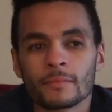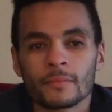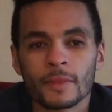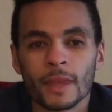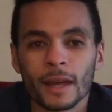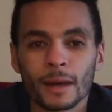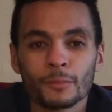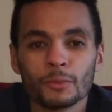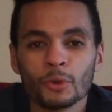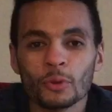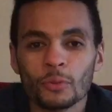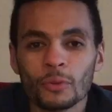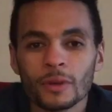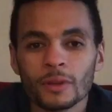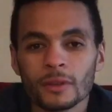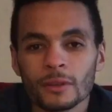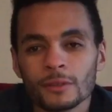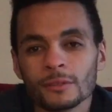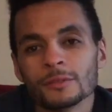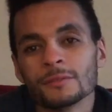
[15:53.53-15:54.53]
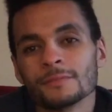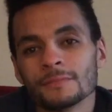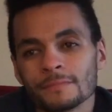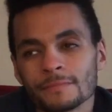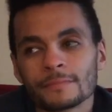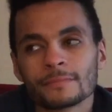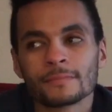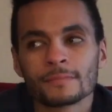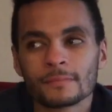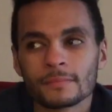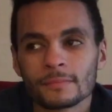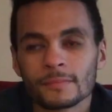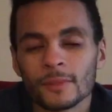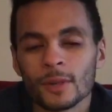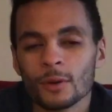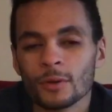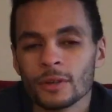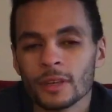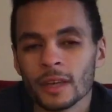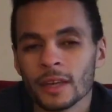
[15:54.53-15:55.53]
I'm doing one of those,
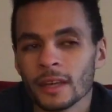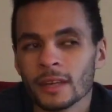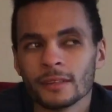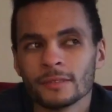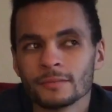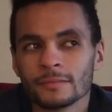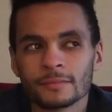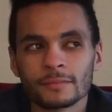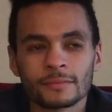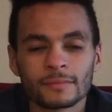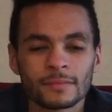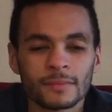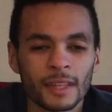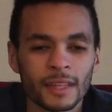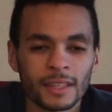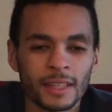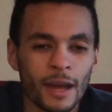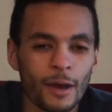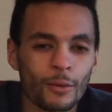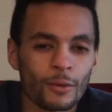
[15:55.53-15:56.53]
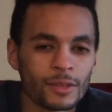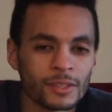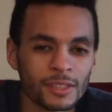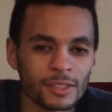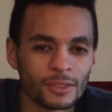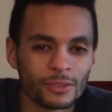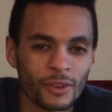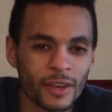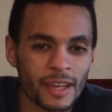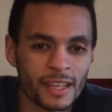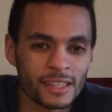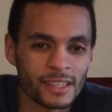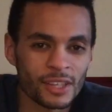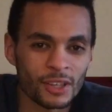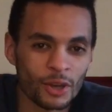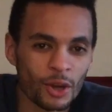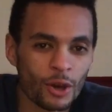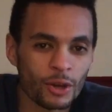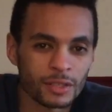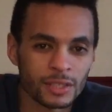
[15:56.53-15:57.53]
okay. Like, that wasn't crazy
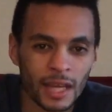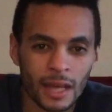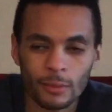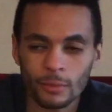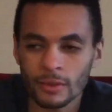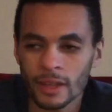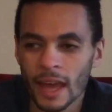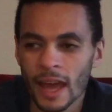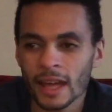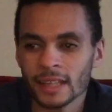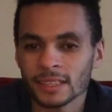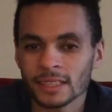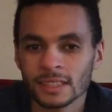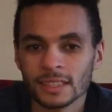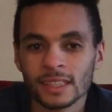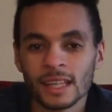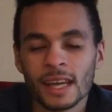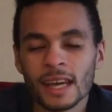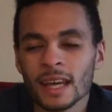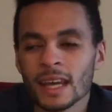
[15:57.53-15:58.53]
at all type reactions.